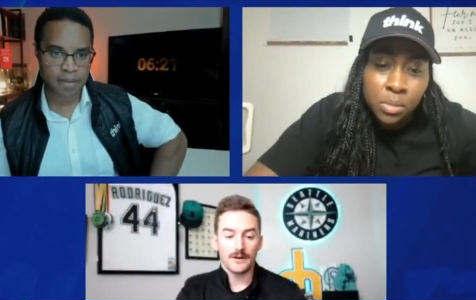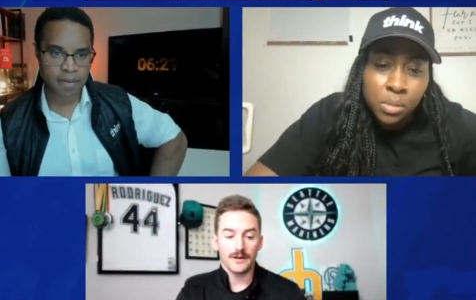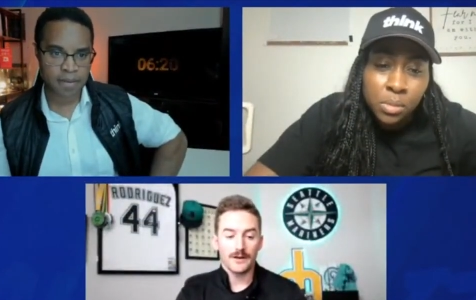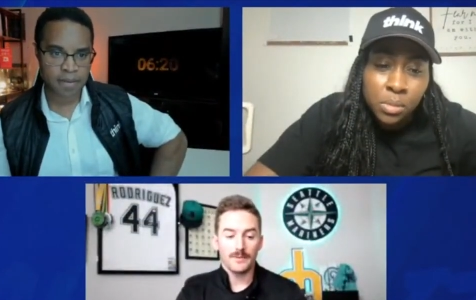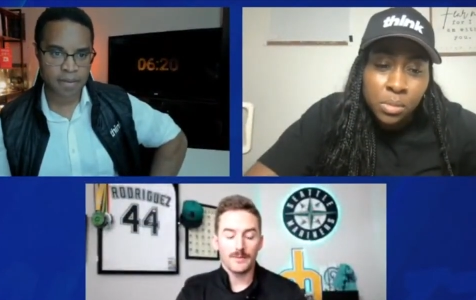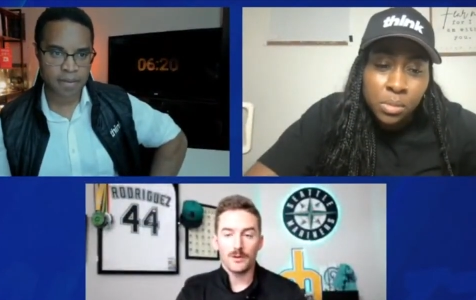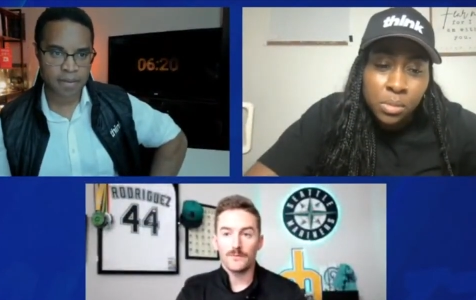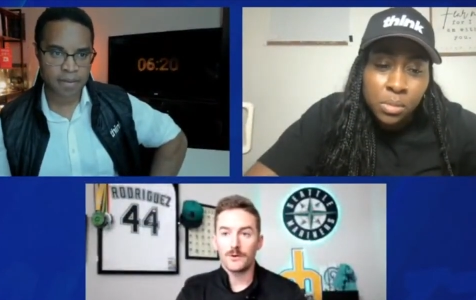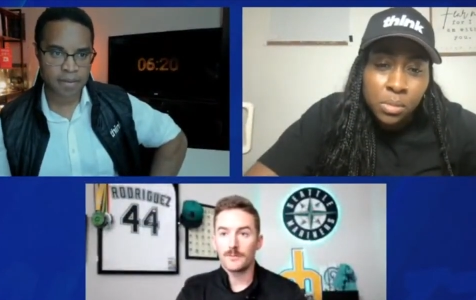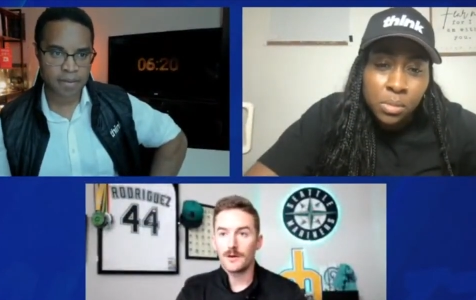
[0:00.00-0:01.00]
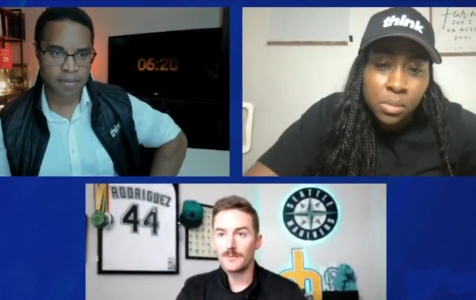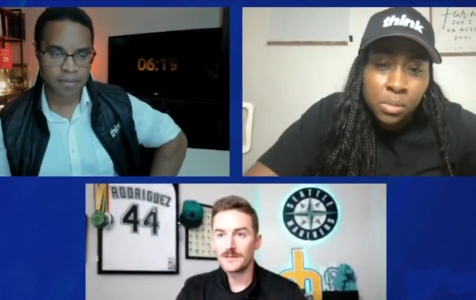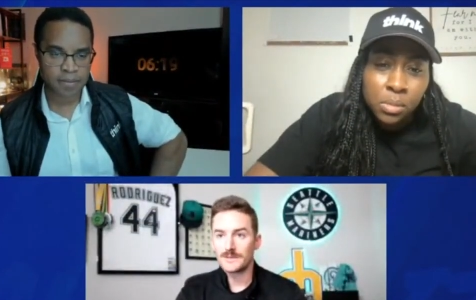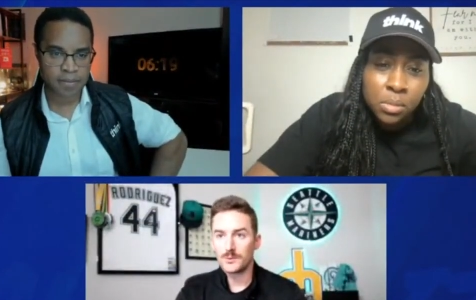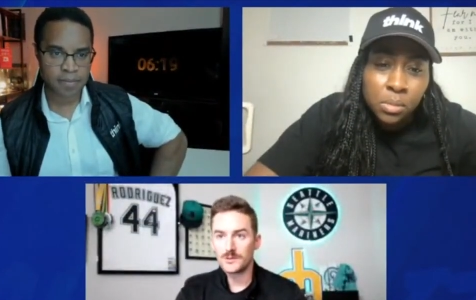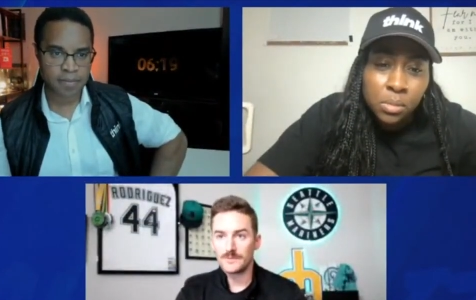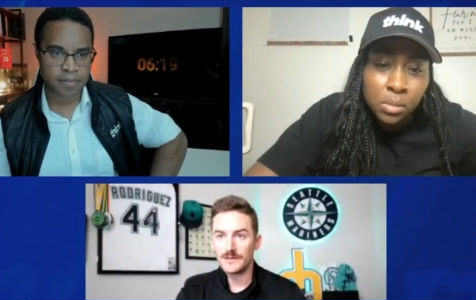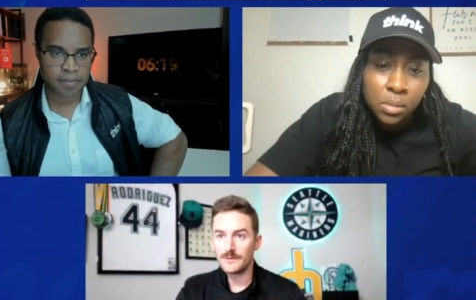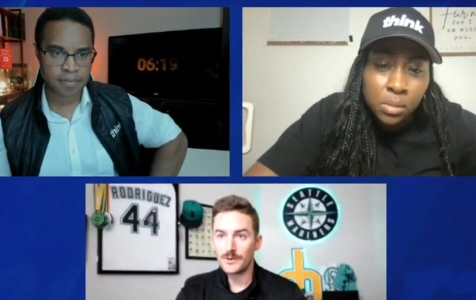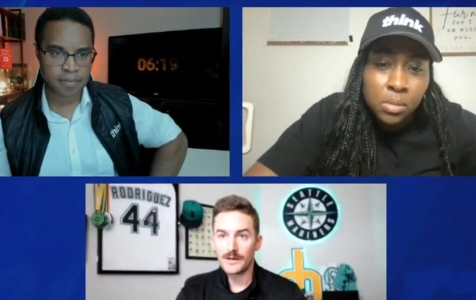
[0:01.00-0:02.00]
Speaker 1: People have heard about my sports media
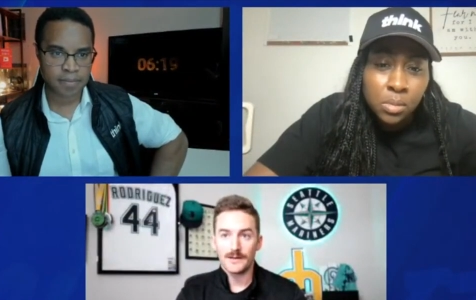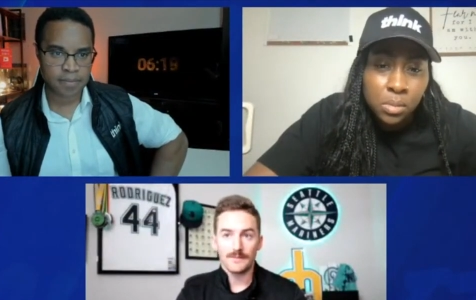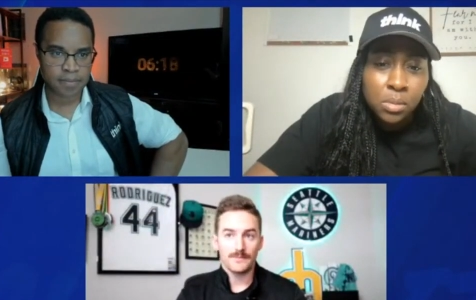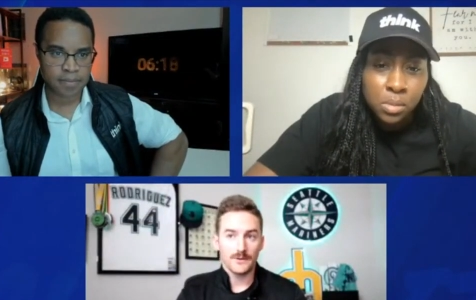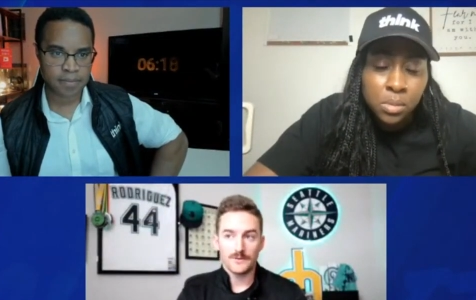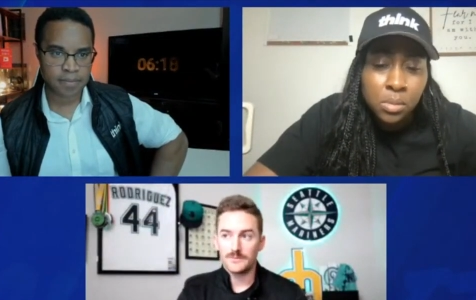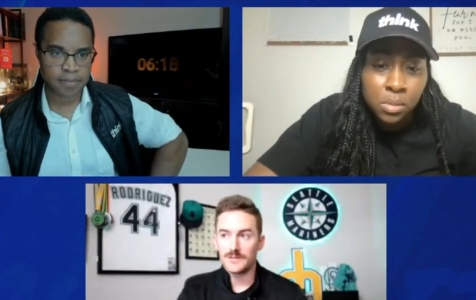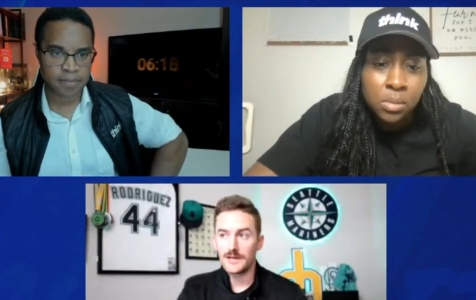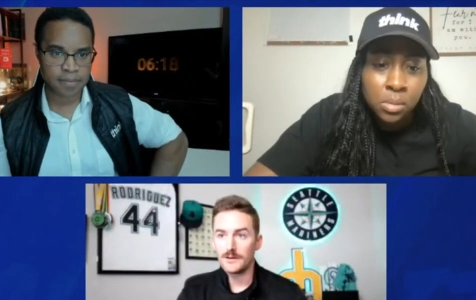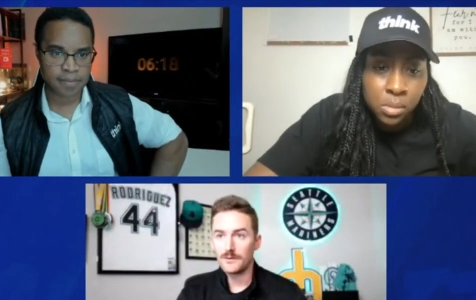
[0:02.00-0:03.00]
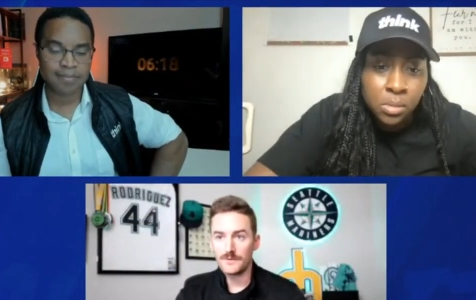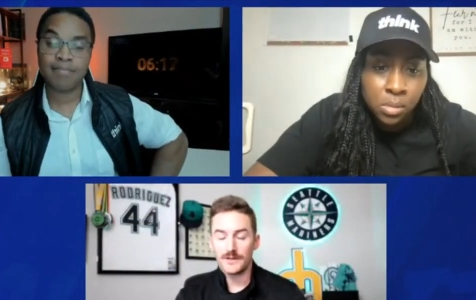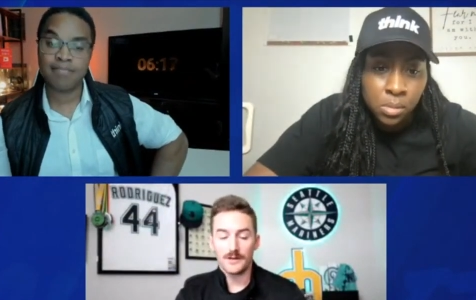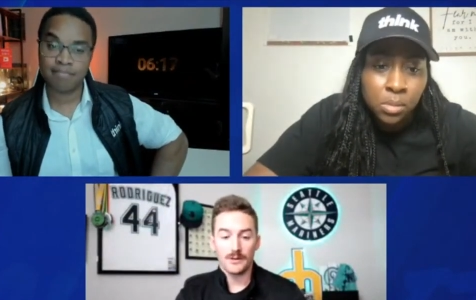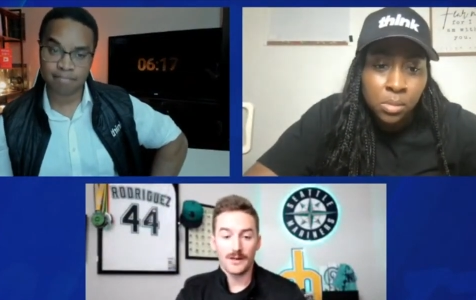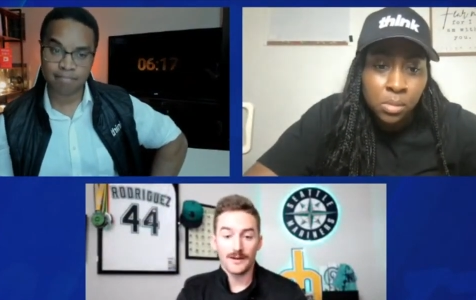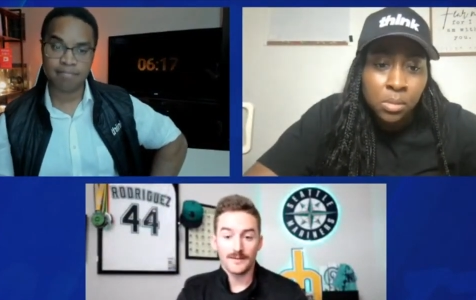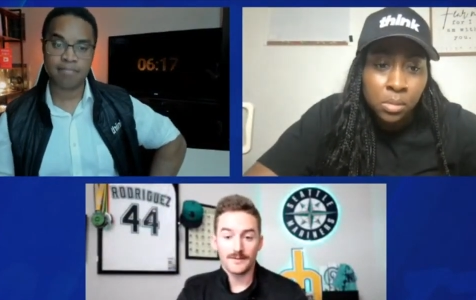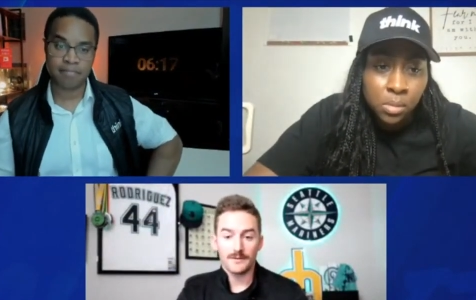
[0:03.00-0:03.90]
brand YouTube channel video that I do,